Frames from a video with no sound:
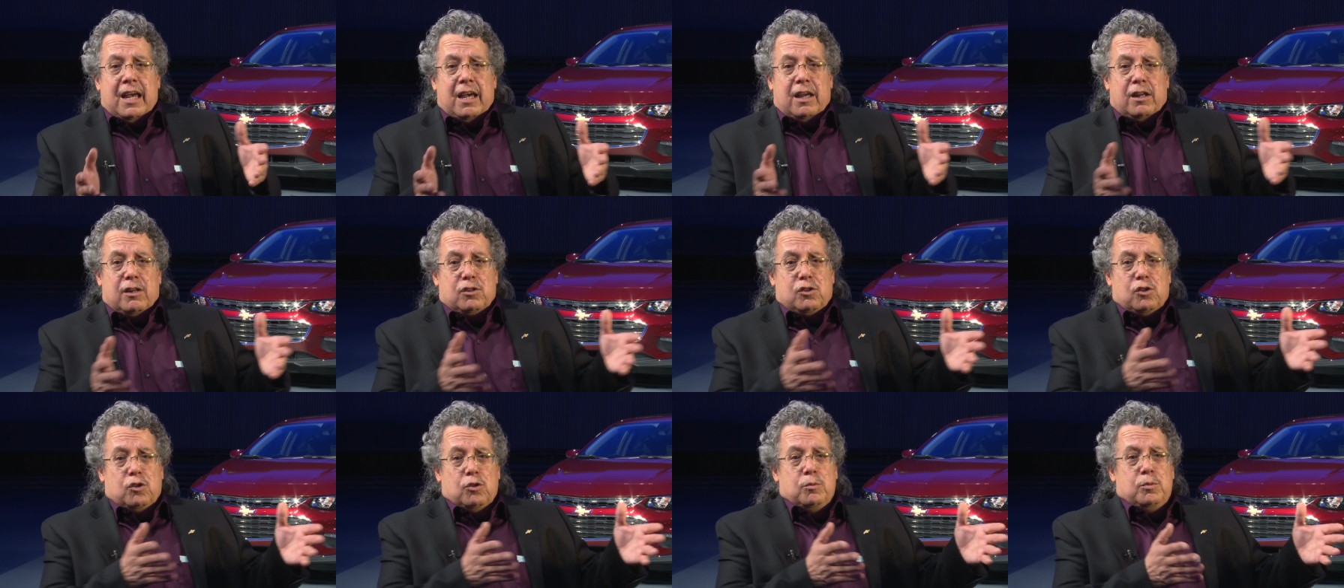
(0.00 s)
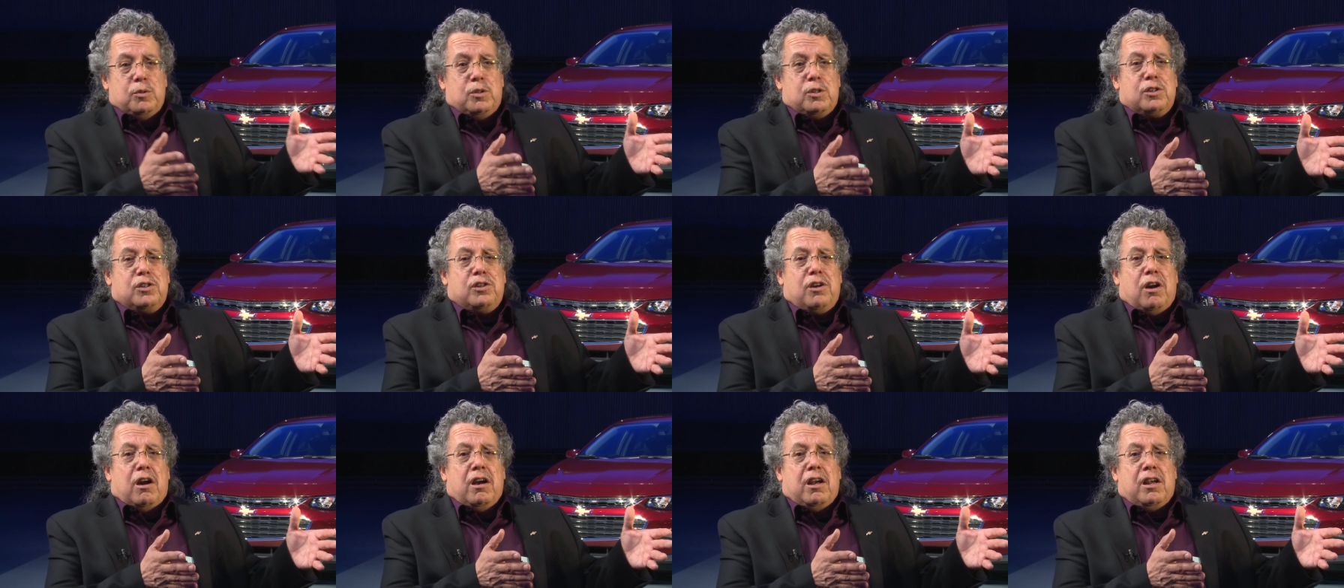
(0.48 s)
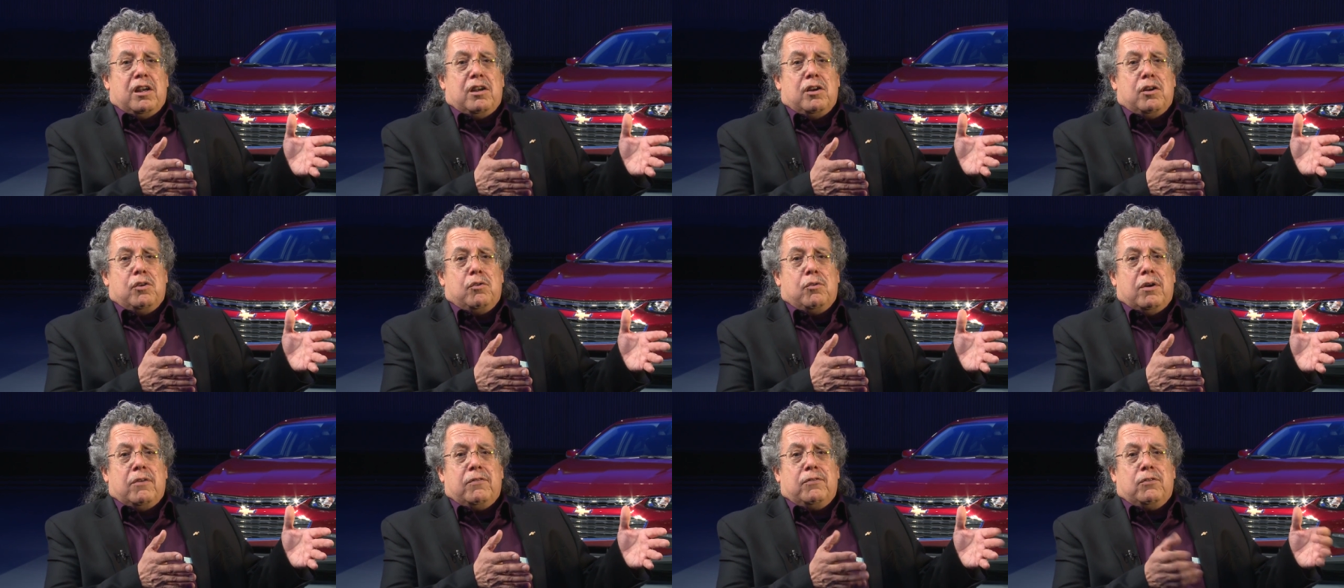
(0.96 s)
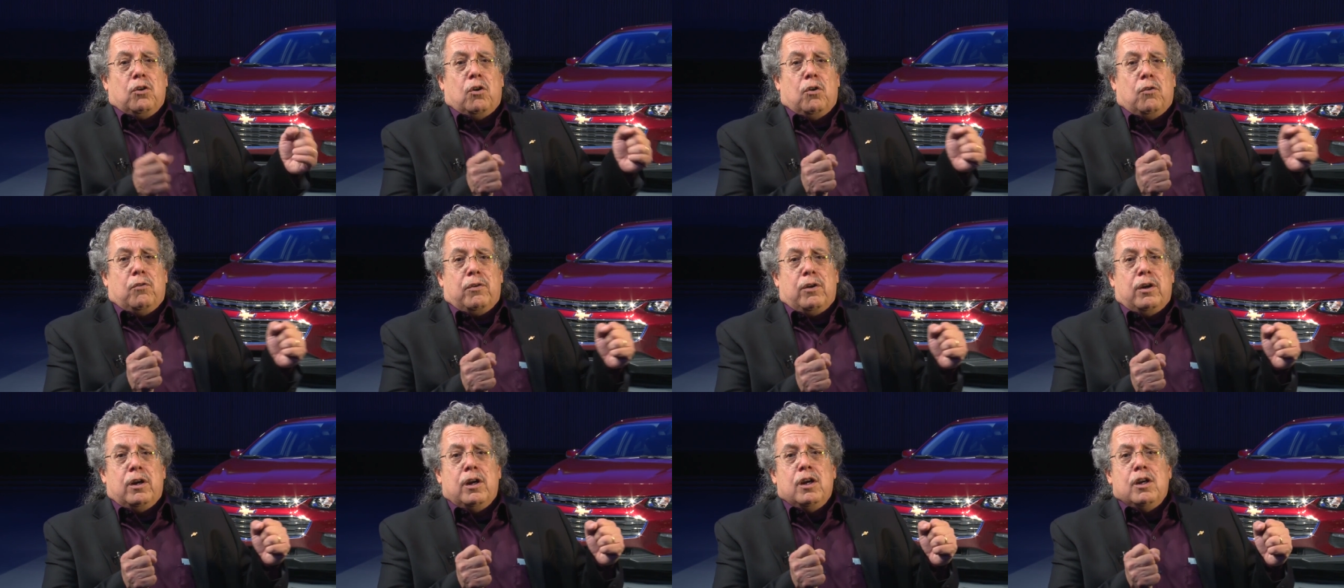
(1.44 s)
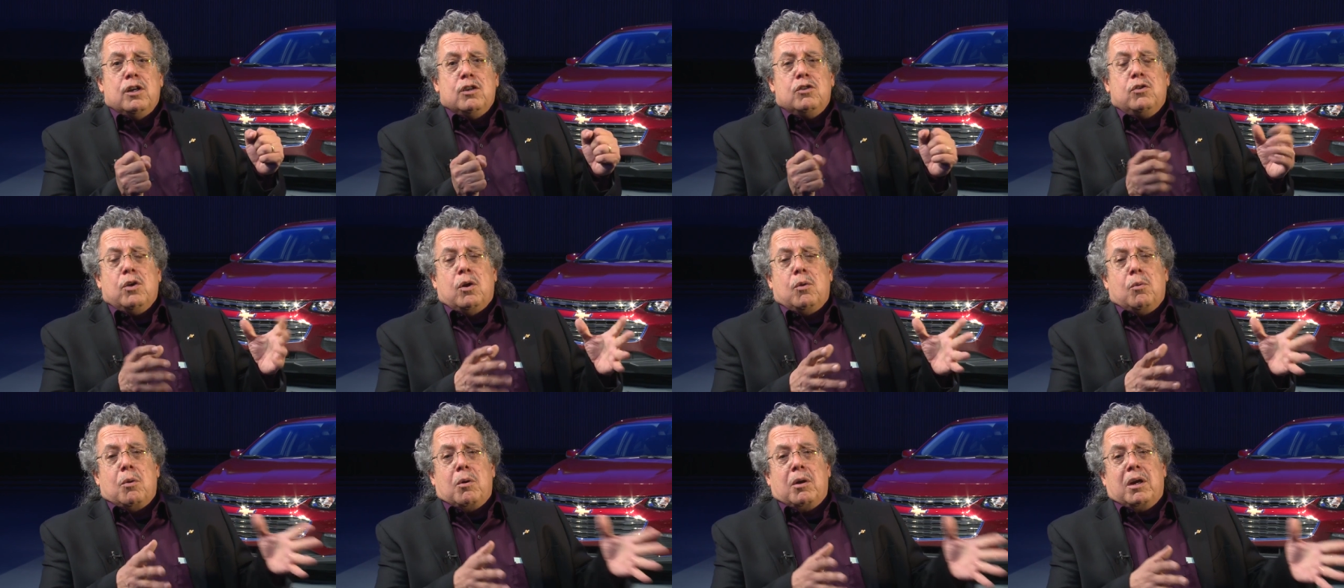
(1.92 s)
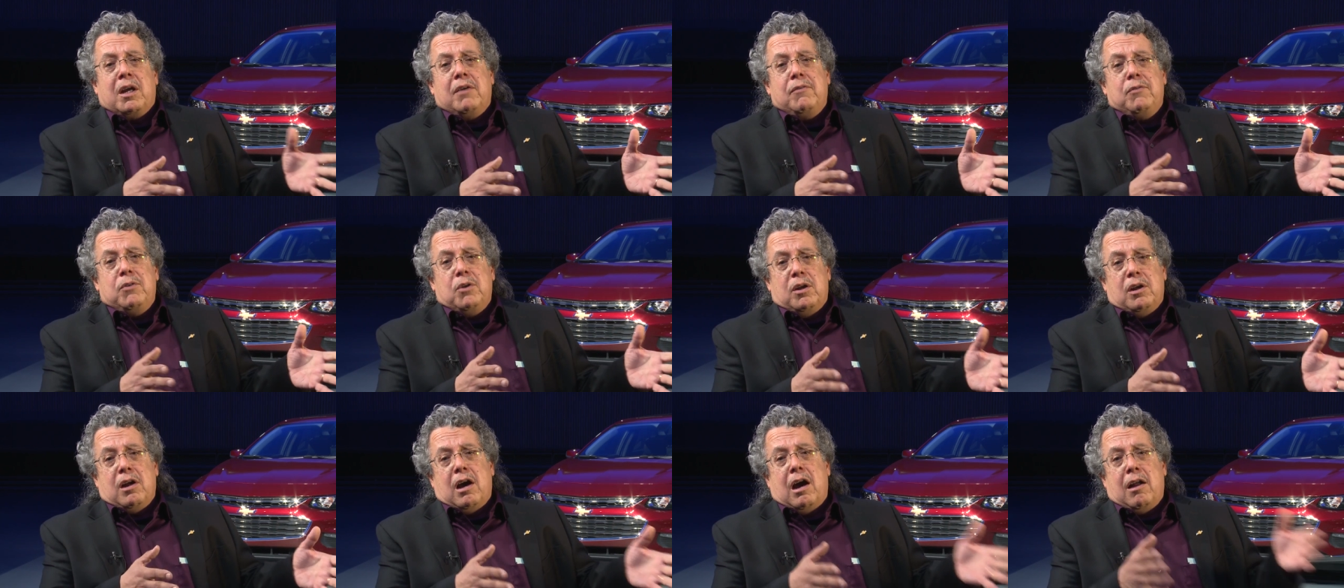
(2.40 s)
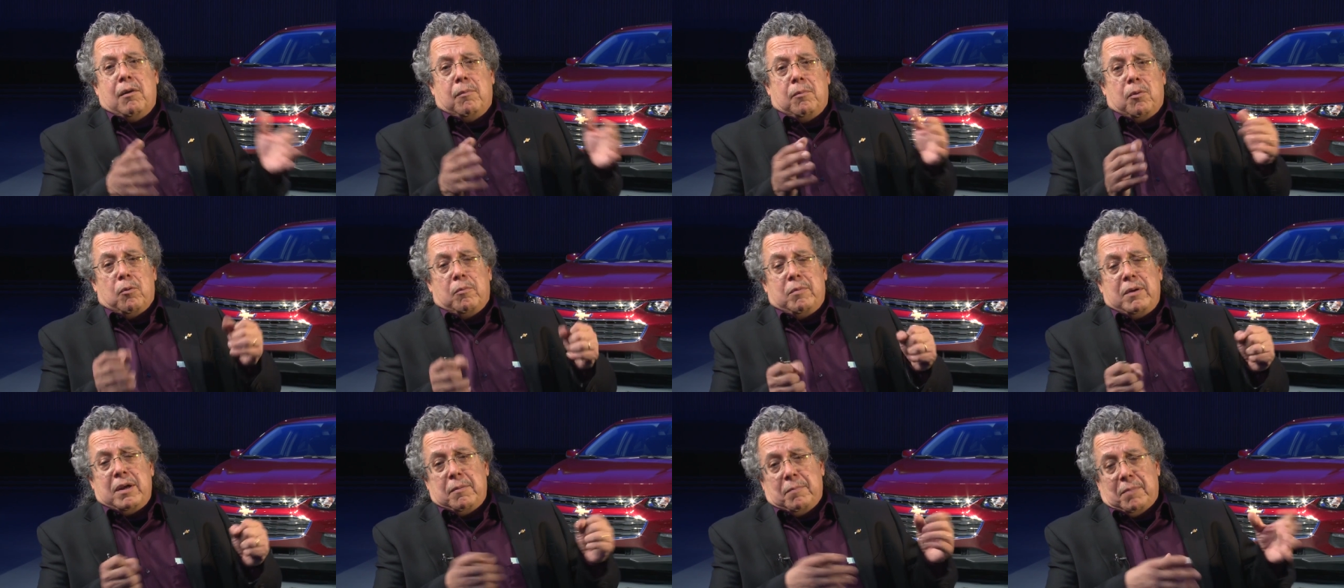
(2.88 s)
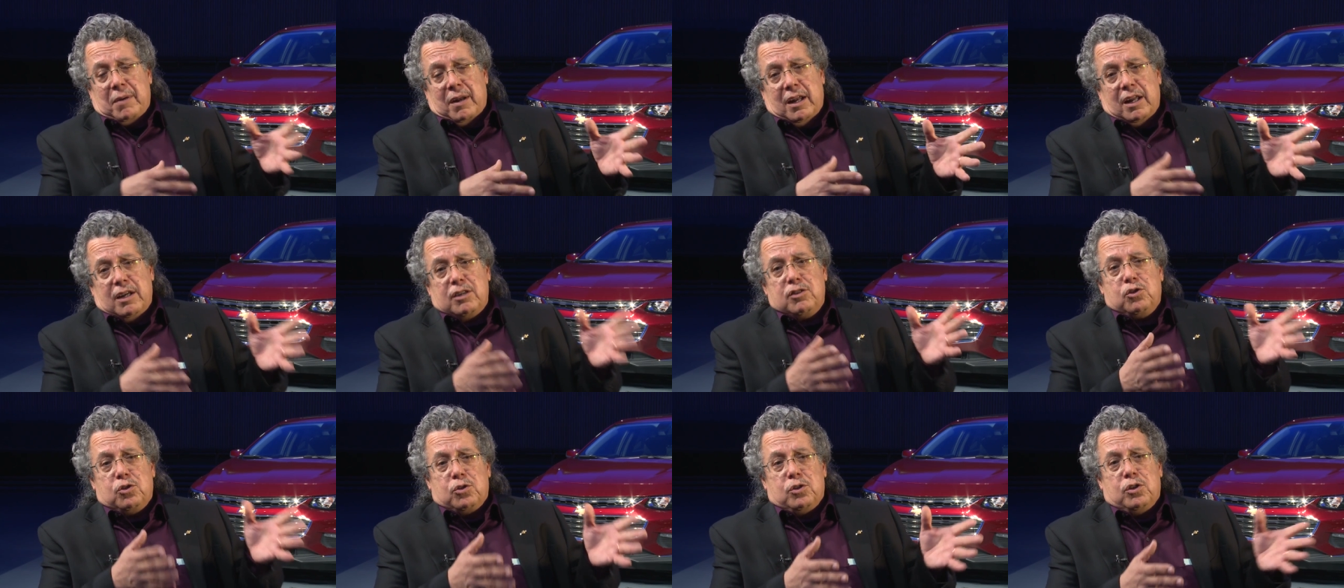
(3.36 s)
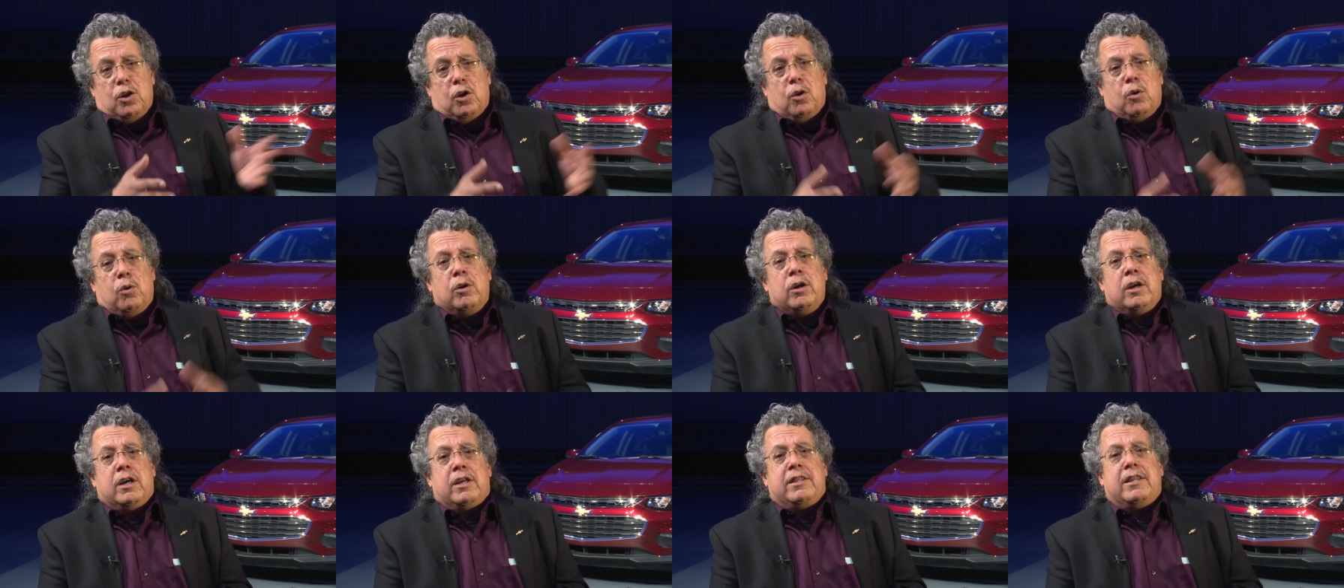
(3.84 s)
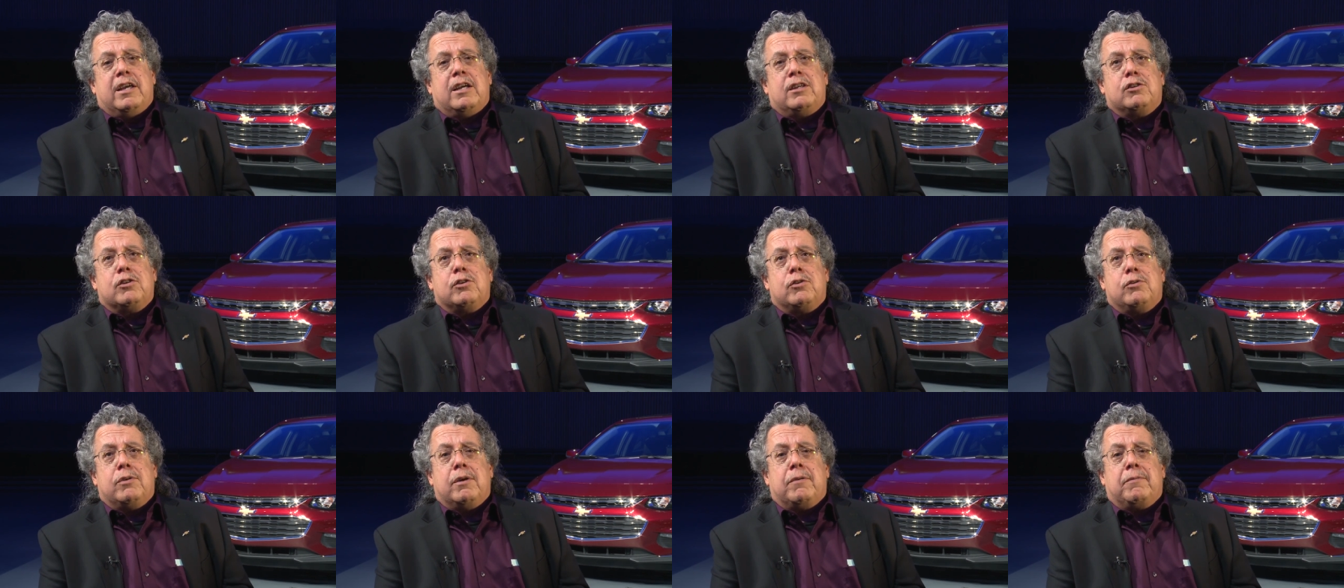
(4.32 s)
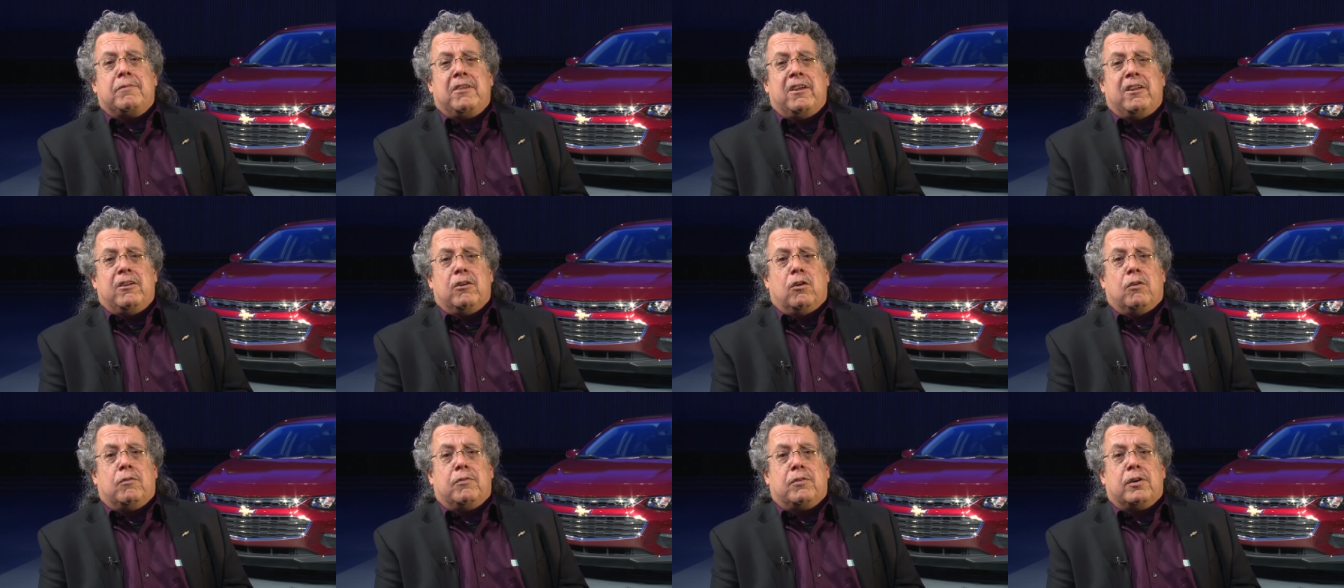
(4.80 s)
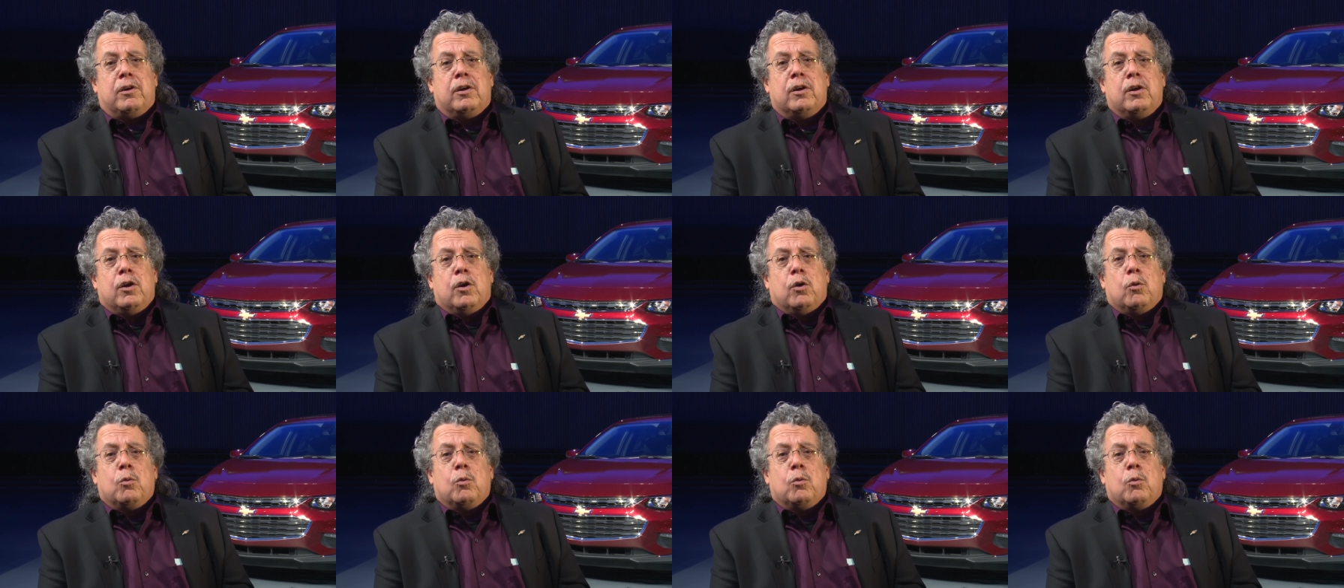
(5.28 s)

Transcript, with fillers: it assumes you're starting to drift over. So it will give you an audible beep and let you know that you're drifting over.